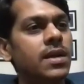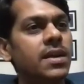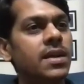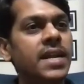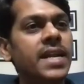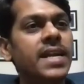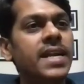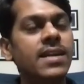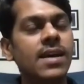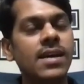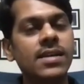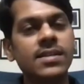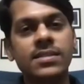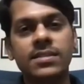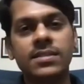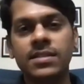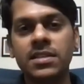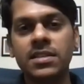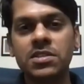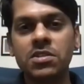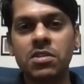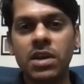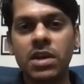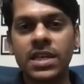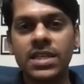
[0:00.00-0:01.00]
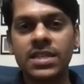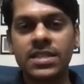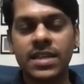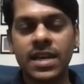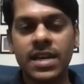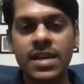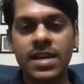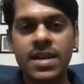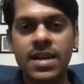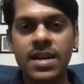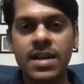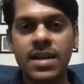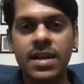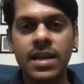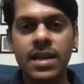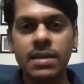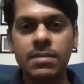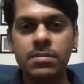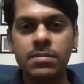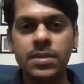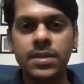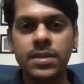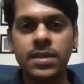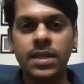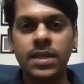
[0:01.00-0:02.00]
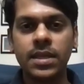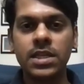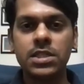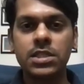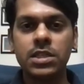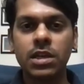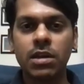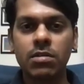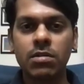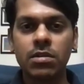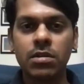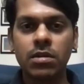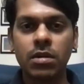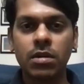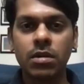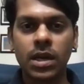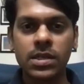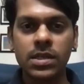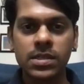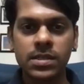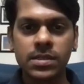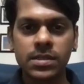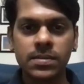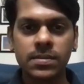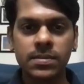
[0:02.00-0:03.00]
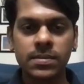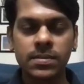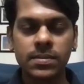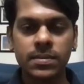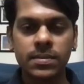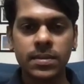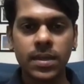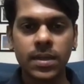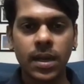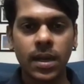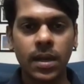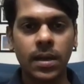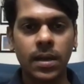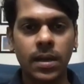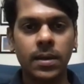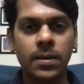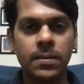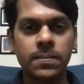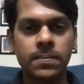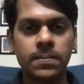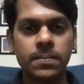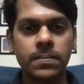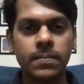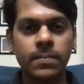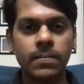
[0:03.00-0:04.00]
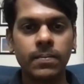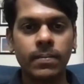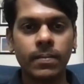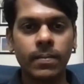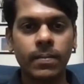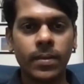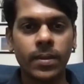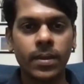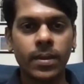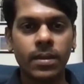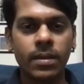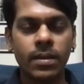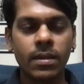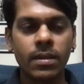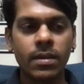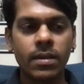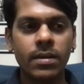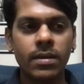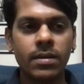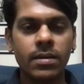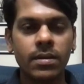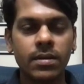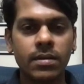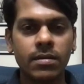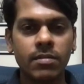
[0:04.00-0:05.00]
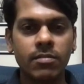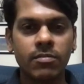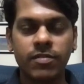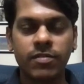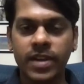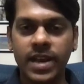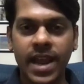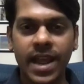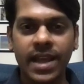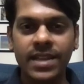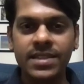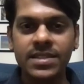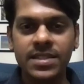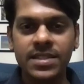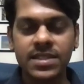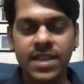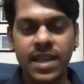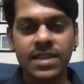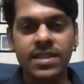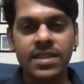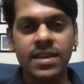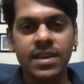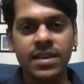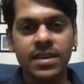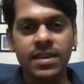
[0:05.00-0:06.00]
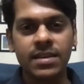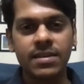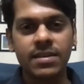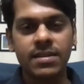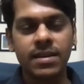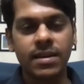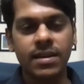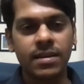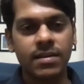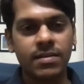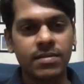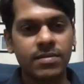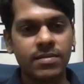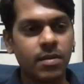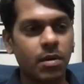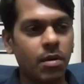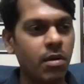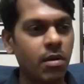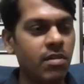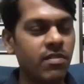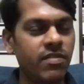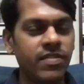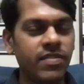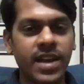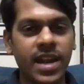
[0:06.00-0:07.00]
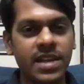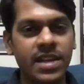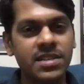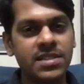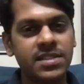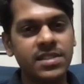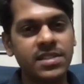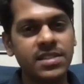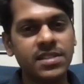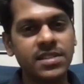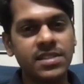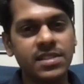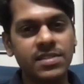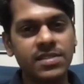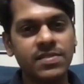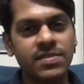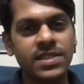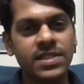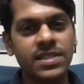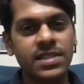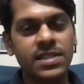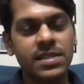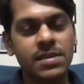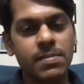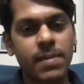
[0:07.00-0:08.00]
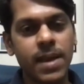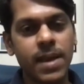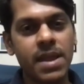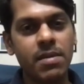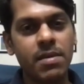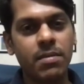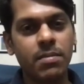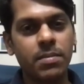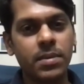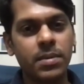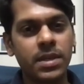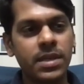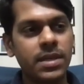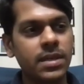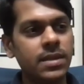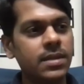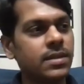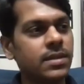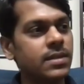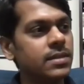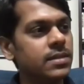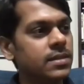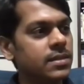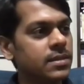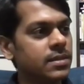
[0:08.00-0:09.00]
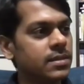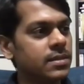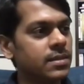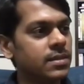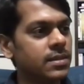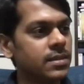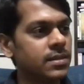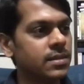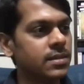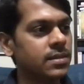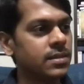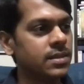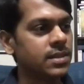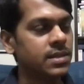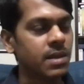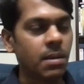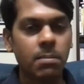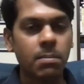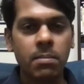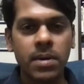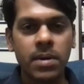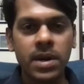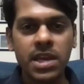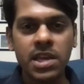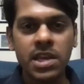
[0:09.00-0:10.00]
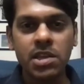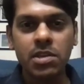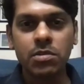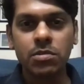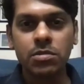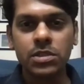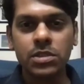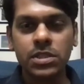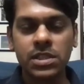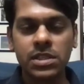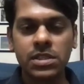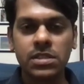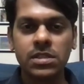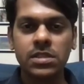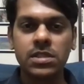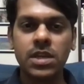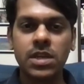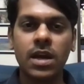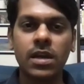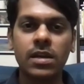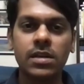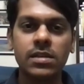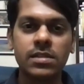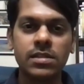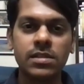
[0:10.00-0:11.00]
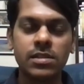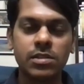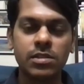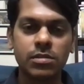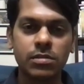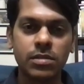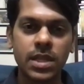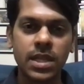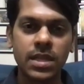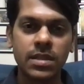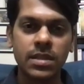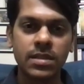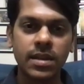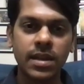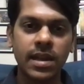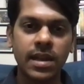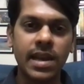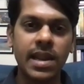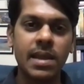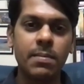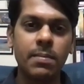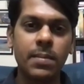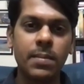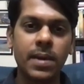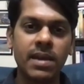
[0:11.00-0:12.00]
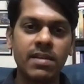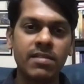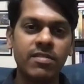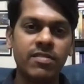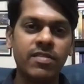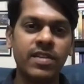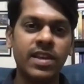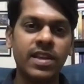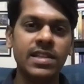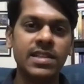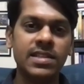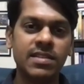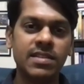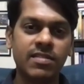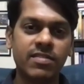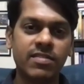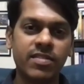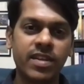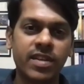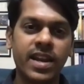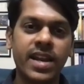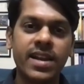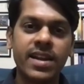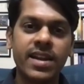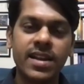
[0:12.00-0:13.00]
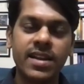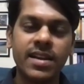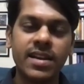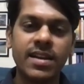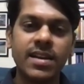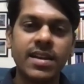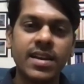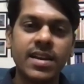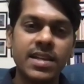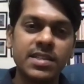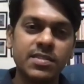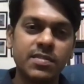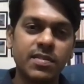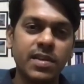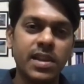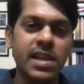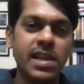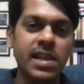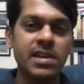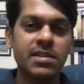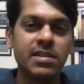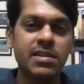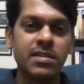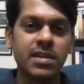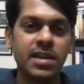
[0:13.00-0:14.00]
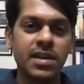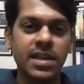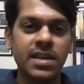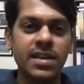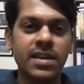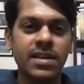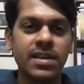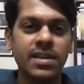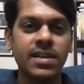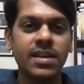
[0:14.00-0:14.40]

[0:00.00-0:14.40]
treat us as your extended teams, reach out to us. Uh, Finance, I think all financial service, in my opinion, is somebody using jargon so that the layman feels afraid and is willing to take